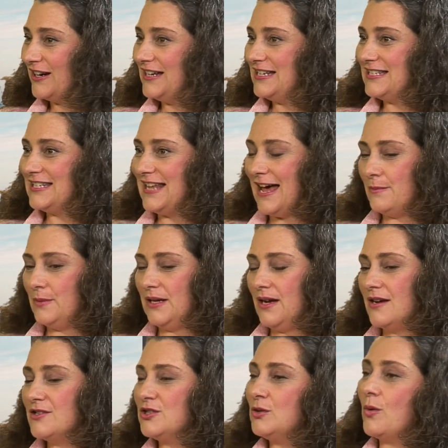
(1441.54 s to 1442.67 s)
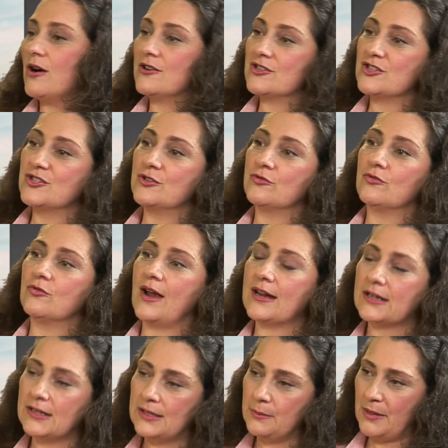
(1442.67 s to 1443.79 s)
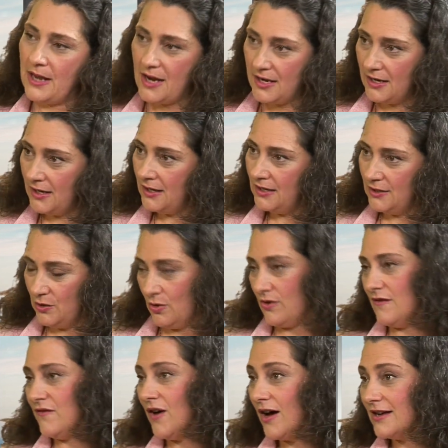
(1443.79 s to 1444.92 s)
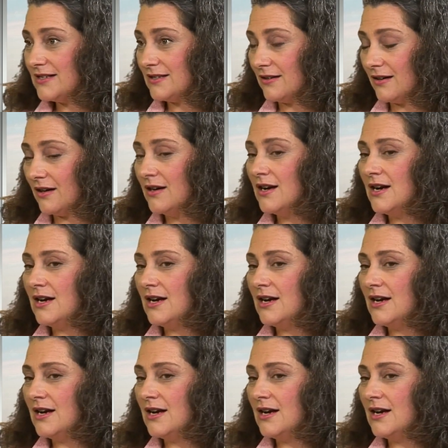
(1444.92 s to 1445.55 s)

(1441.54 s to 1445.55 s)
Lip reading: is that because you aren't directly paying your advisor,